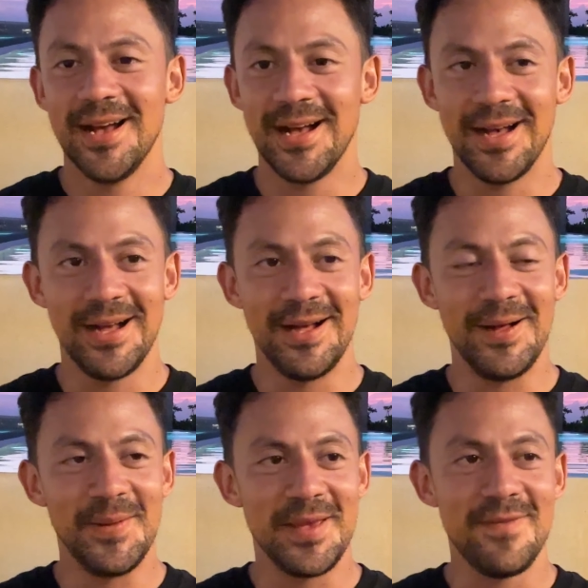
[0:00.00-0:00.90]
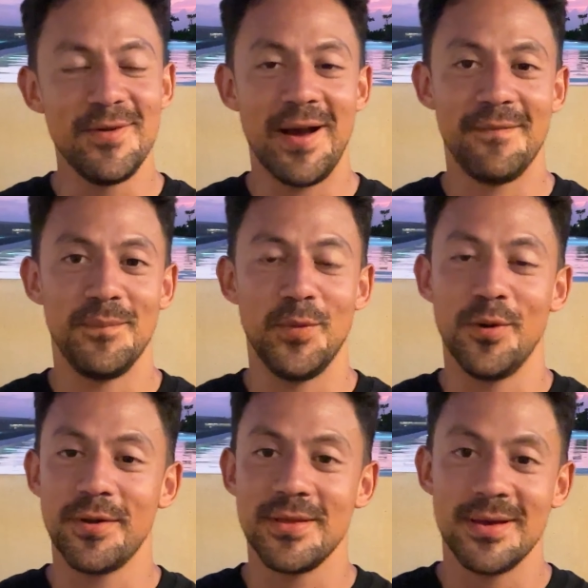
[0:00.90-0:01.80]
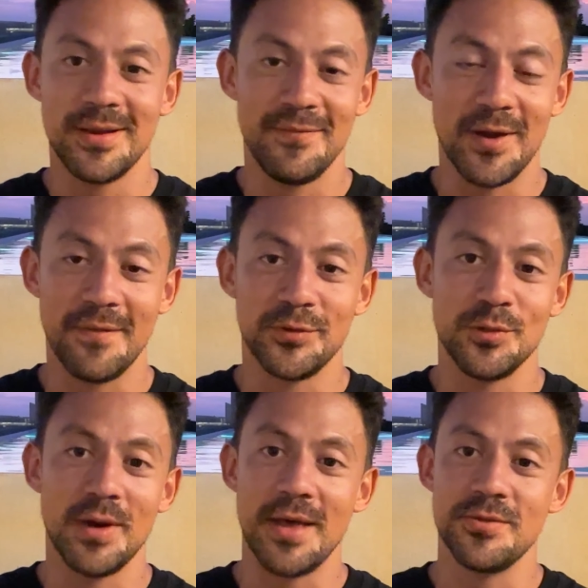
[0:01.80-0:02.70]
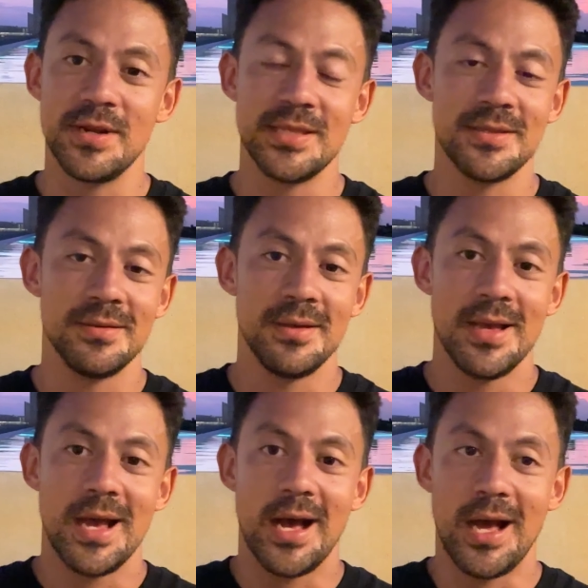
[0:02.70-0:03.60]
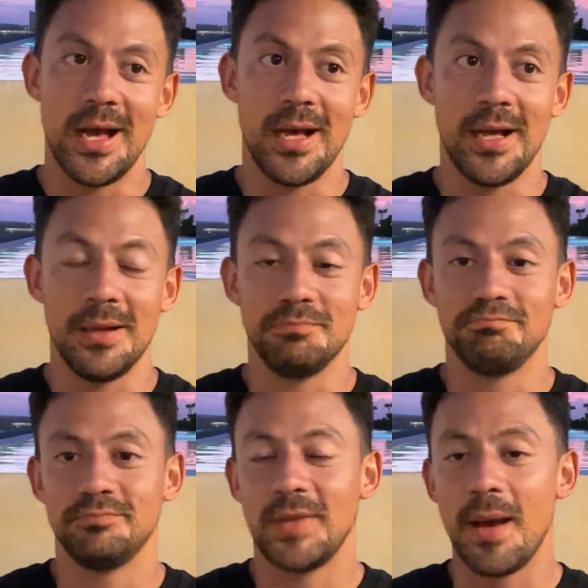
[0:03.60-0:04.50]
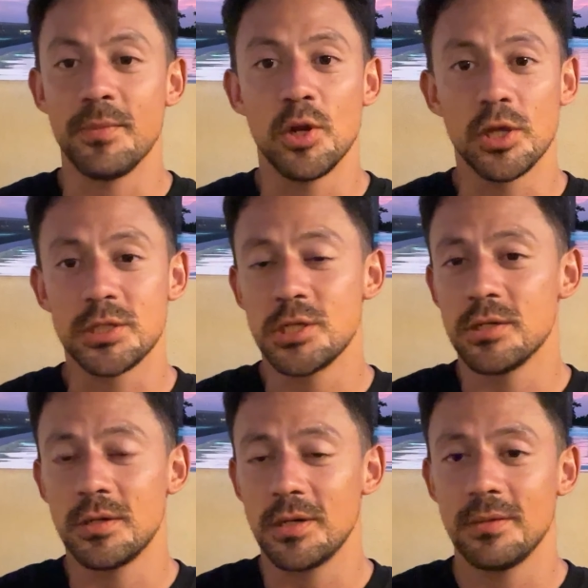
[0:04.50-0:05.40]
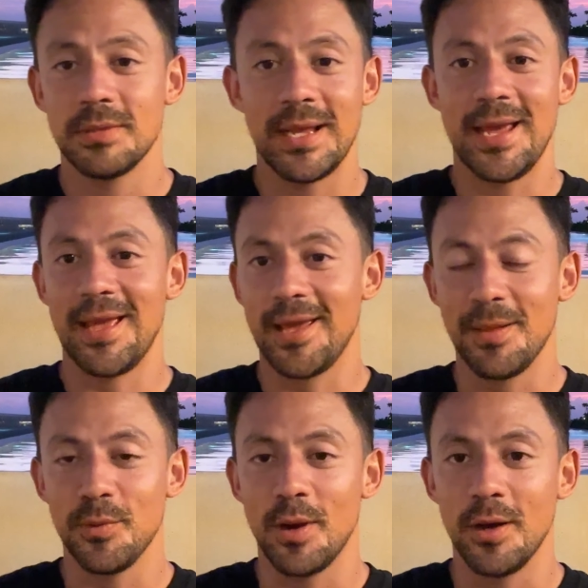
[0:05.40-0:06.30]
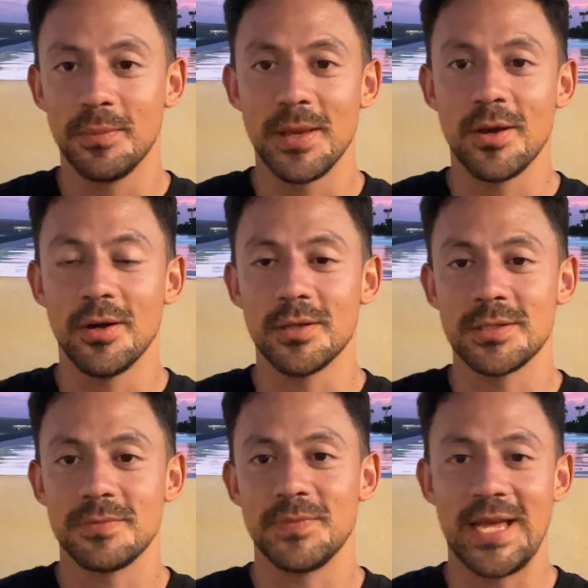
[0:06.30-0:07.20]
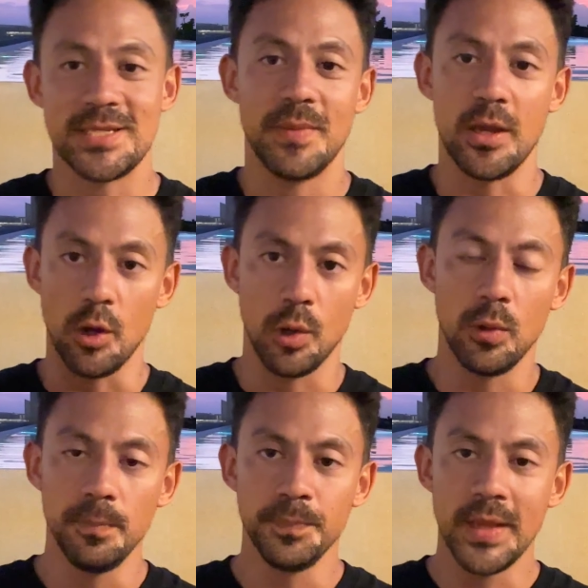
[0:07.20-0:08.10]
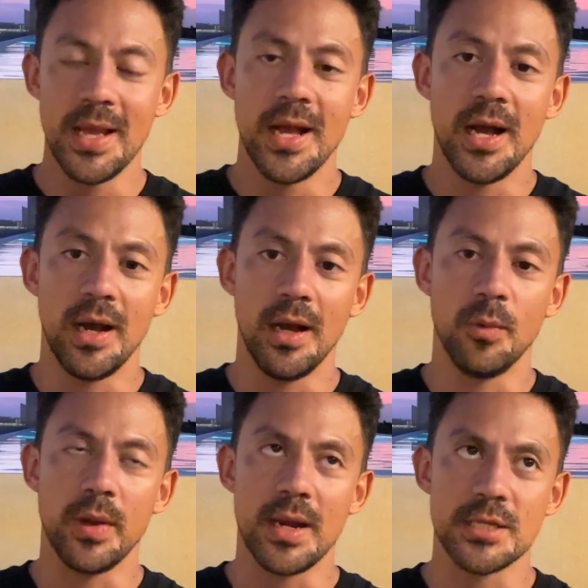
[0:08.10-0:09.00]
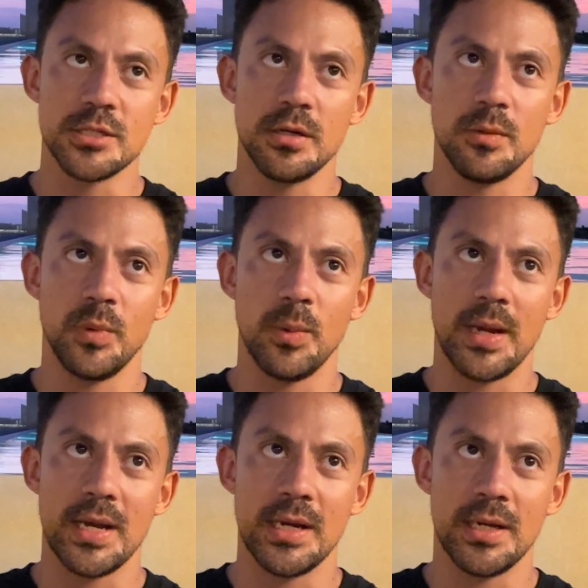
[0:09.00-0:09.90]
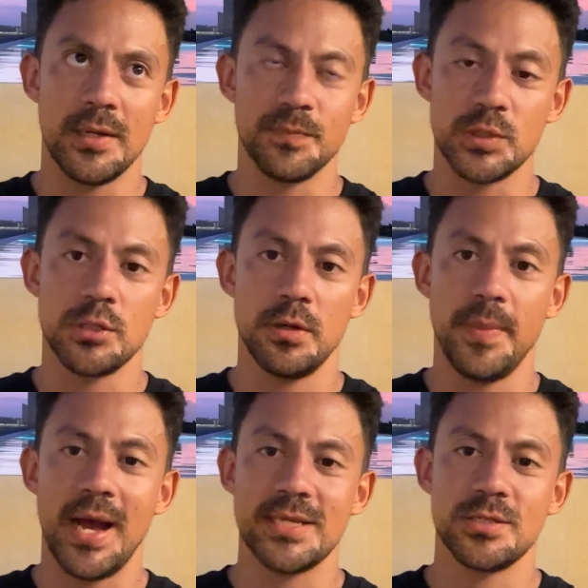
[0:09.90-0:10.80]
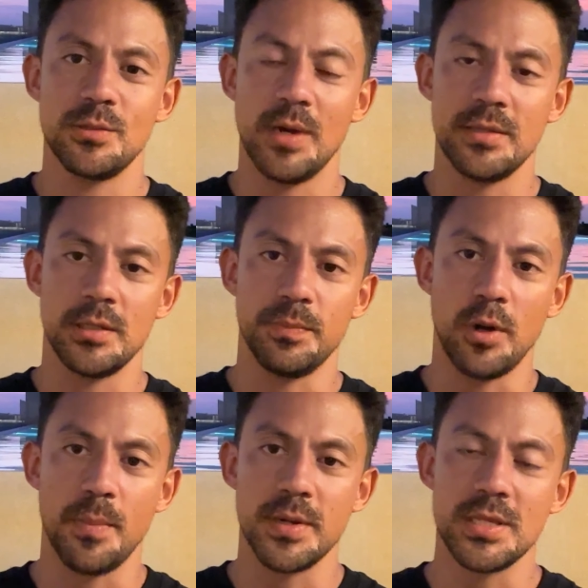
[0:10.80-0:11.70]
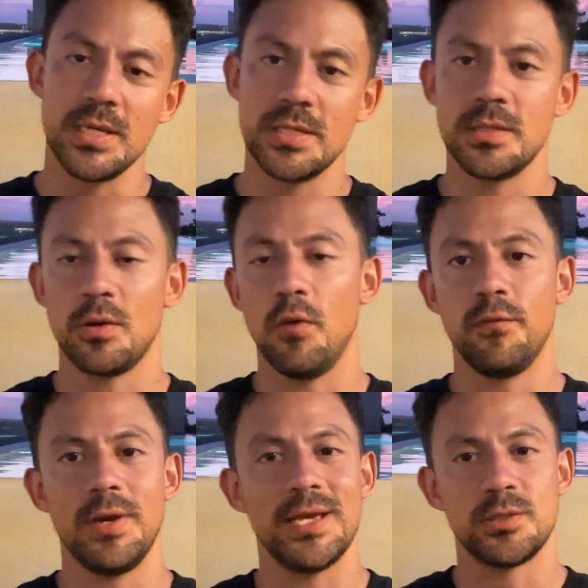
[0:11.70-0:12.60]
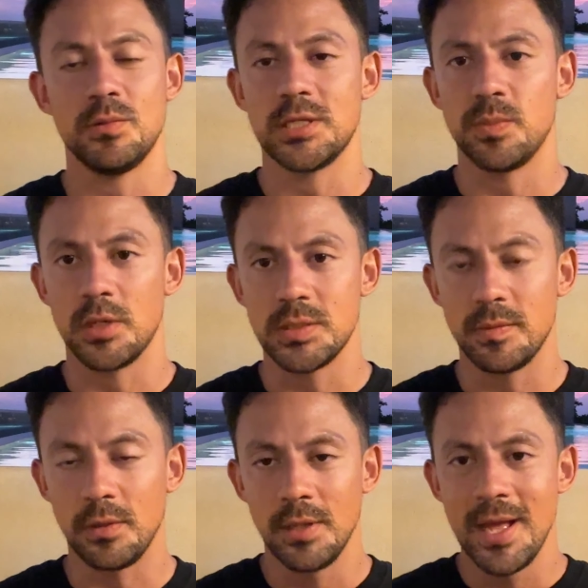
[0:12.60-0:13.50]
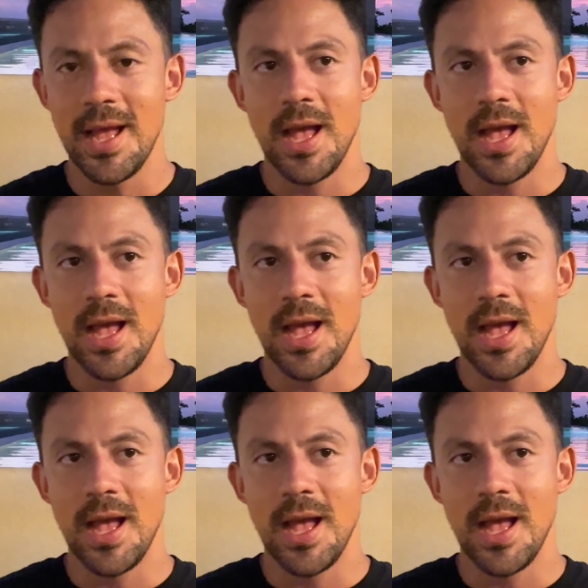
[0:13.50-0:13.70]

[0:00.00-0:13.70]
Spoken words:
If you have 200, I'm not sure that I can help you out, because that's my goal. We wanna surpass 200 properties, hopefully as soon as possible,